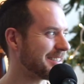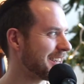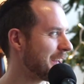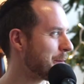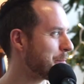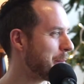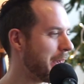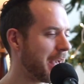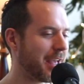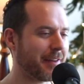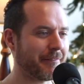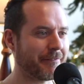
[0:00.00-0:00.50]
like
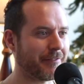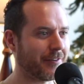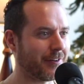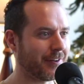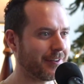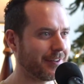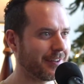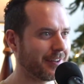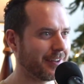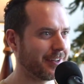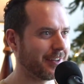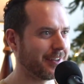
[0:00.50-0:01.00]

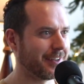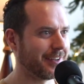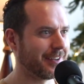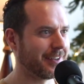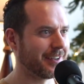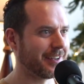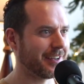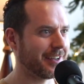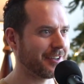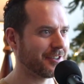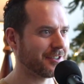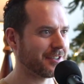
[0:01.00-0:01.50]
painful. Yeah.
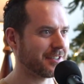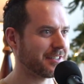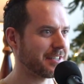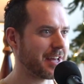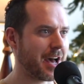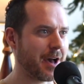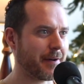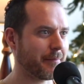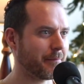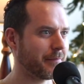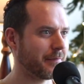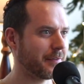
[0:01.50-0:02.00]
It's just
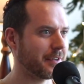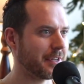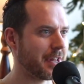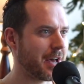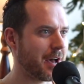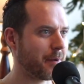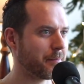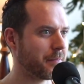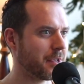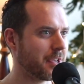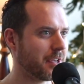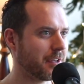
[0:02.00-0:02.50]
not
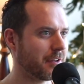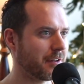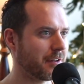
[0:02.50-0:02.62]
me.